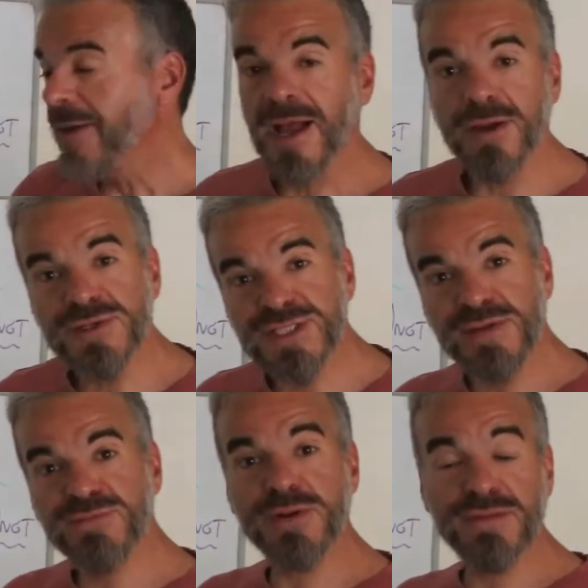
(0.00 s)
I
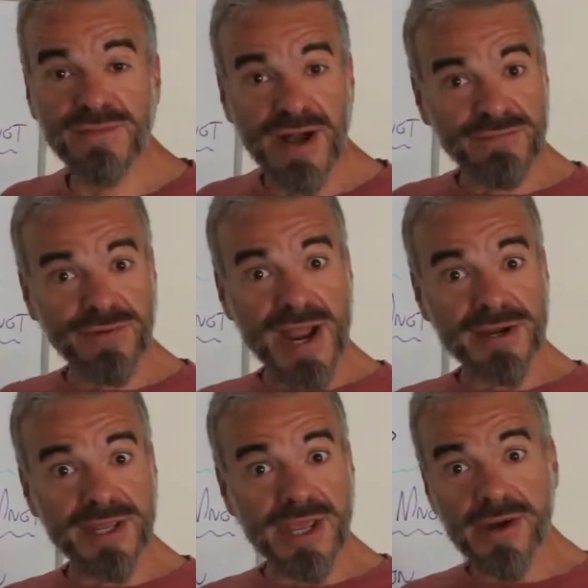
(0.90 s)
received 25
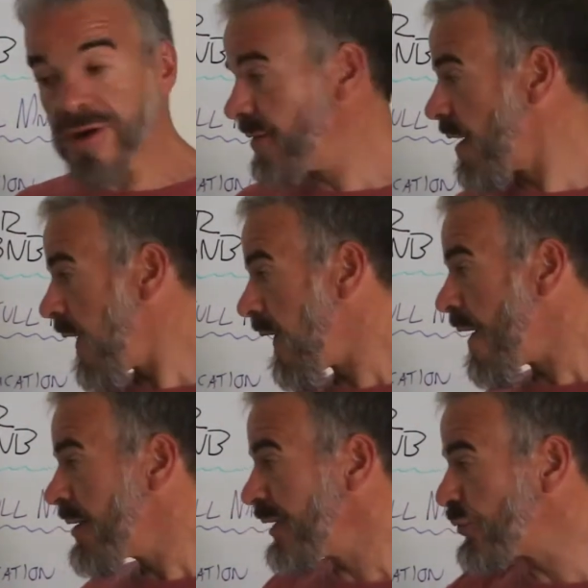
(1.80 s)
grand a year.
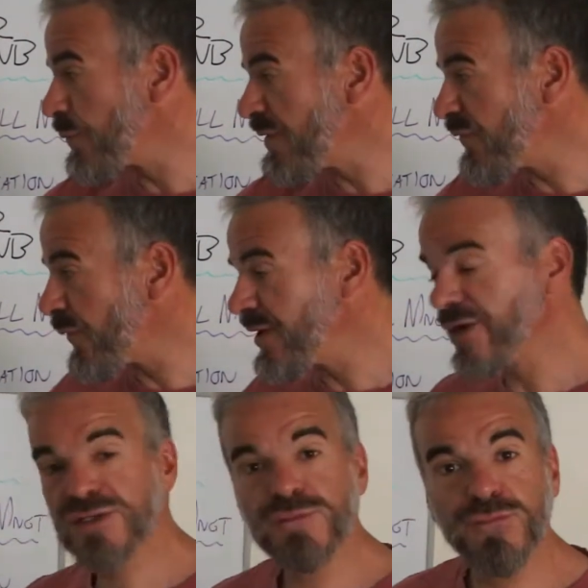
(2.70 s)
It took me 4
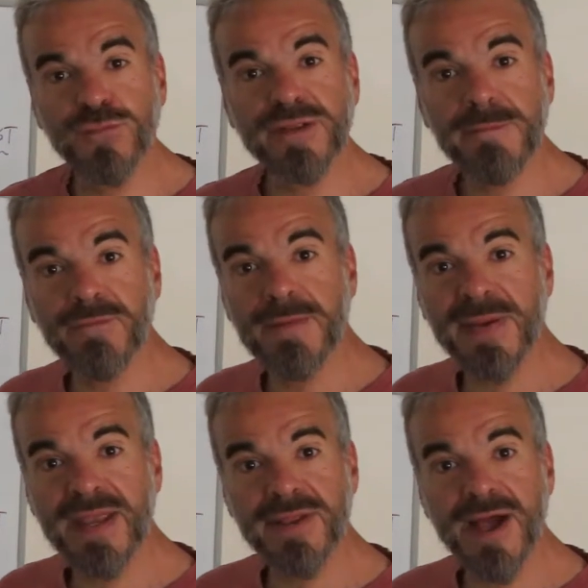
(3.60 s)
years to fully
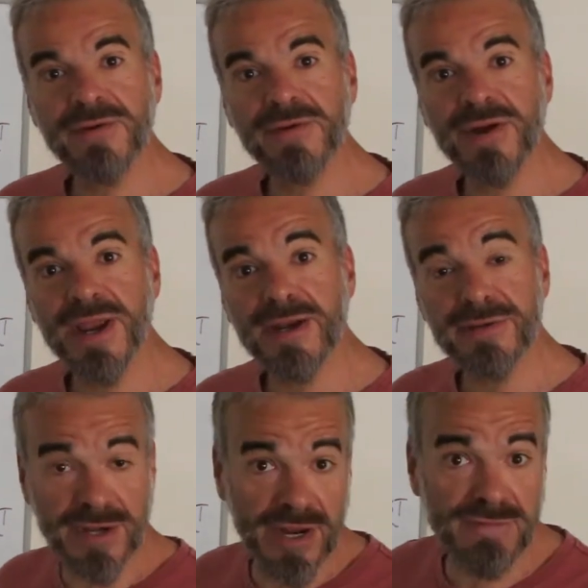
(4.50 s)
repay the 100 grand
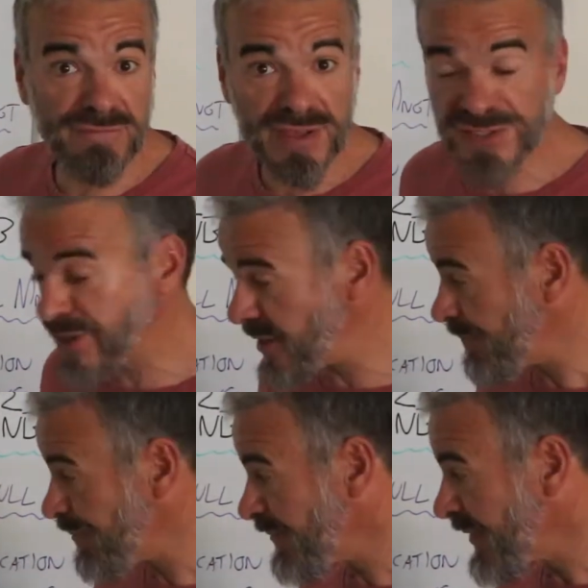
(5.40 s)
that I
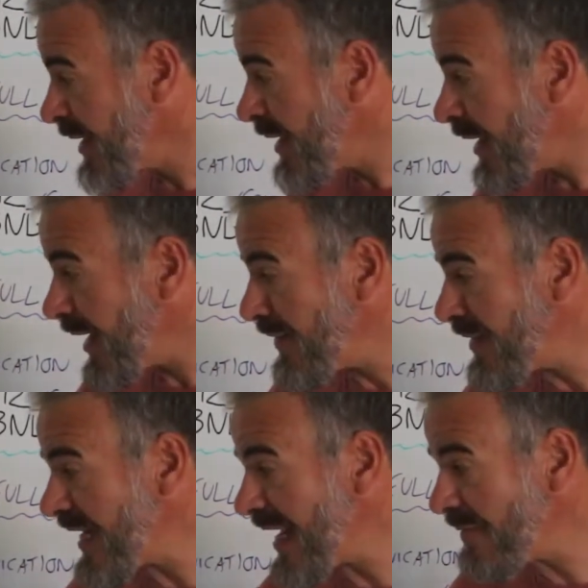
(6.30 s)
invested, and
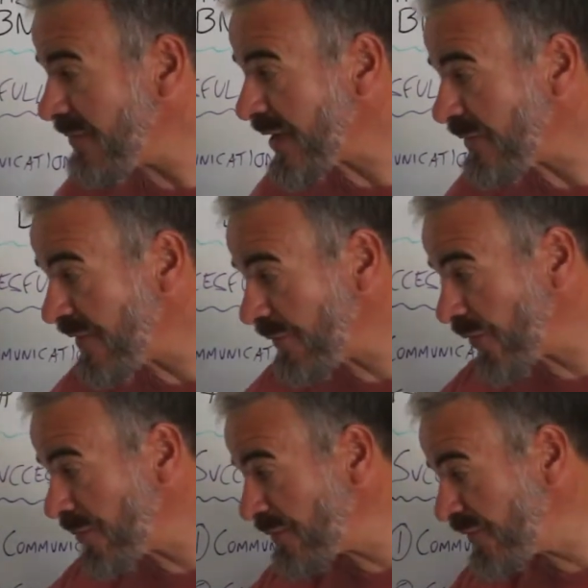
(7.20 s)
then
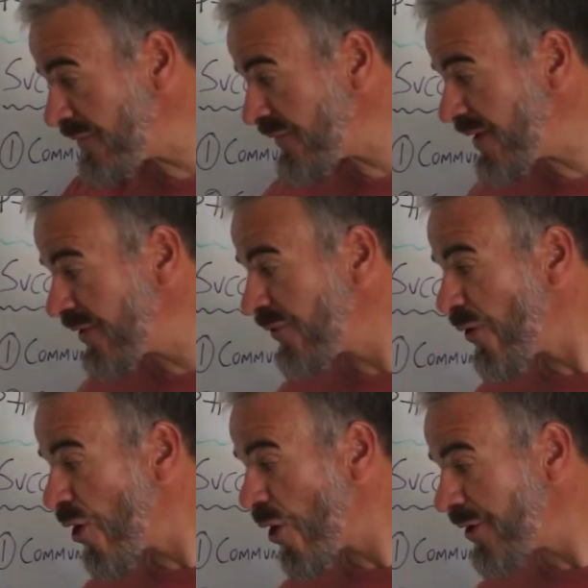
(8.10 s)
from the 5th year
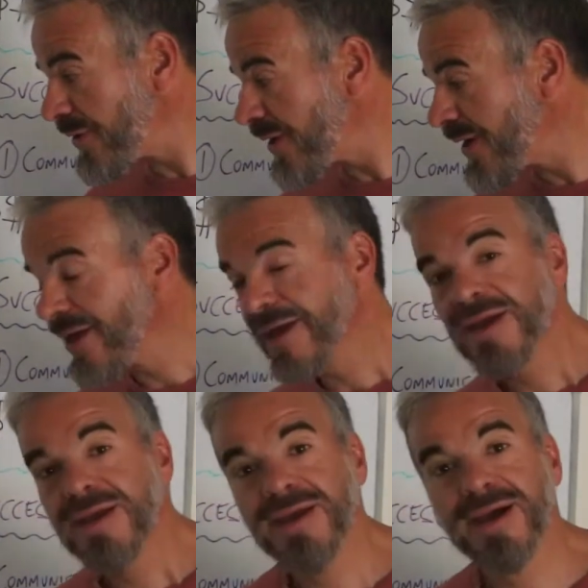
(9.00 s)
on,
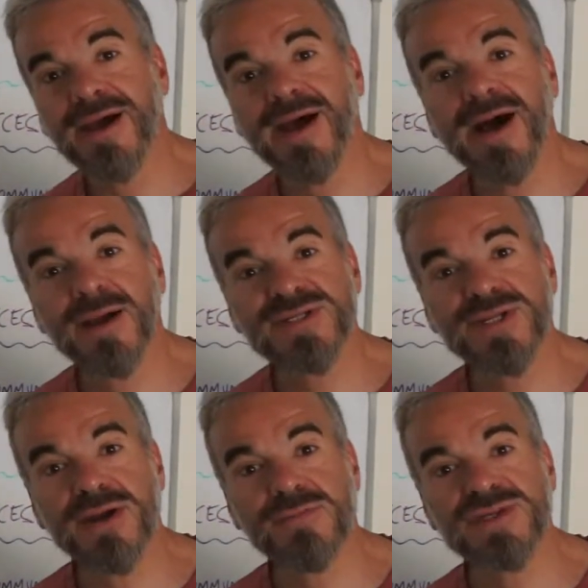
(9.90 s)
I
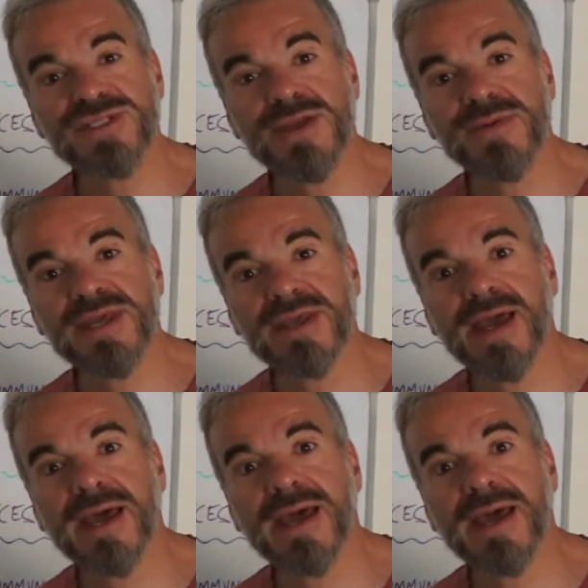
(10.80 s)
started receiving